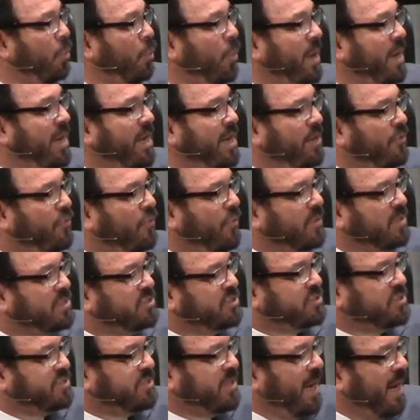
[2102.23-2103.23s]
We need to
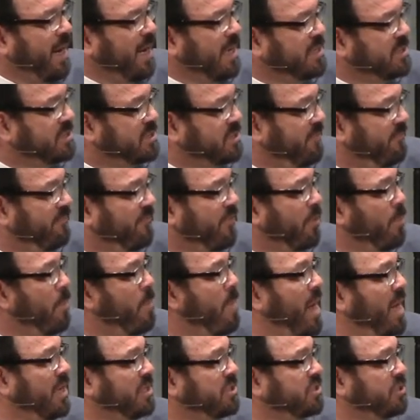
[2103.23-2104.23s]
exchange
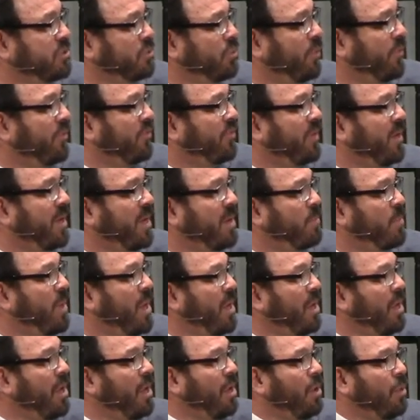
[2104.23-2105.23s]
information with them.
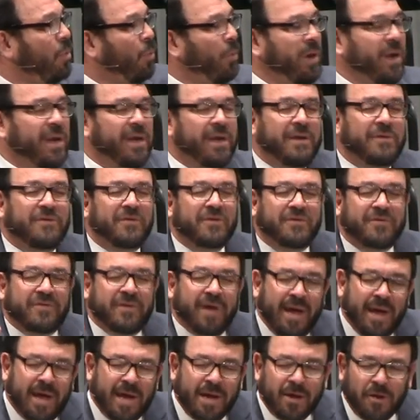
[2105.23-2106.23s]
We need to
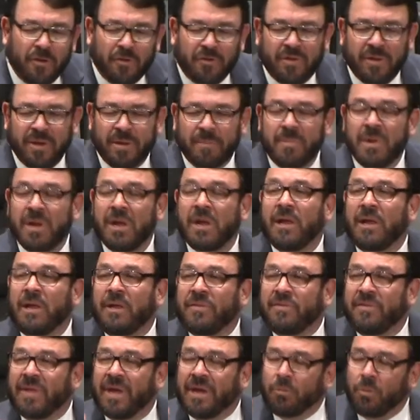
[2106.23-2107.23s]
tell them
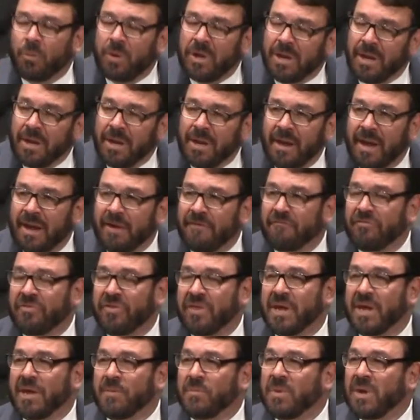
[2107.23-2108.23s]
that we
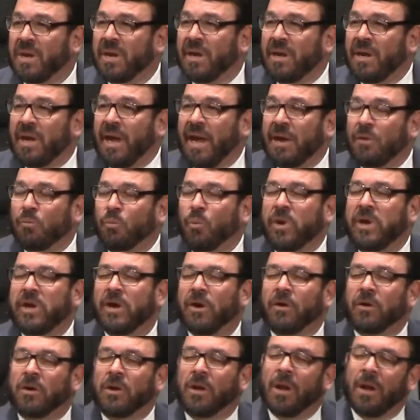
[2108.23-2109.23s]
love them and
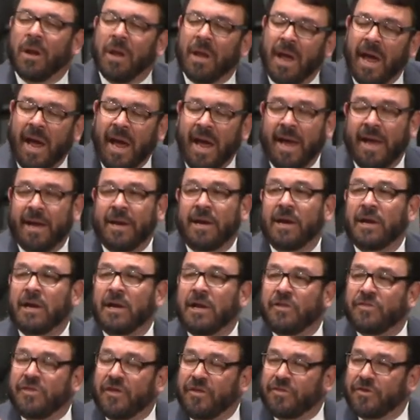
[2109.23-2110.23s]
we are glad
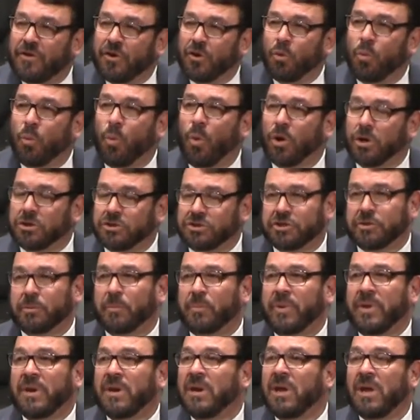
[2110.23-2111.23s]
that they're
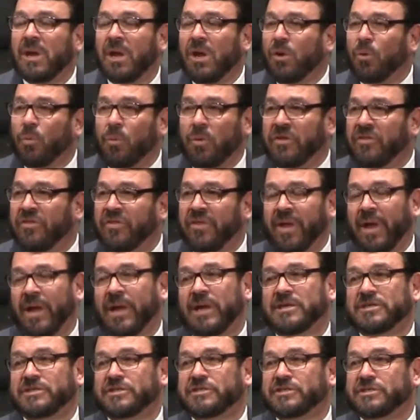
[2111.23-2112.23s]
worshiping with
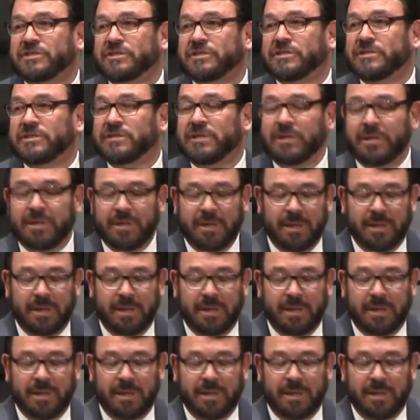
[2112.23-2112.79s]
us.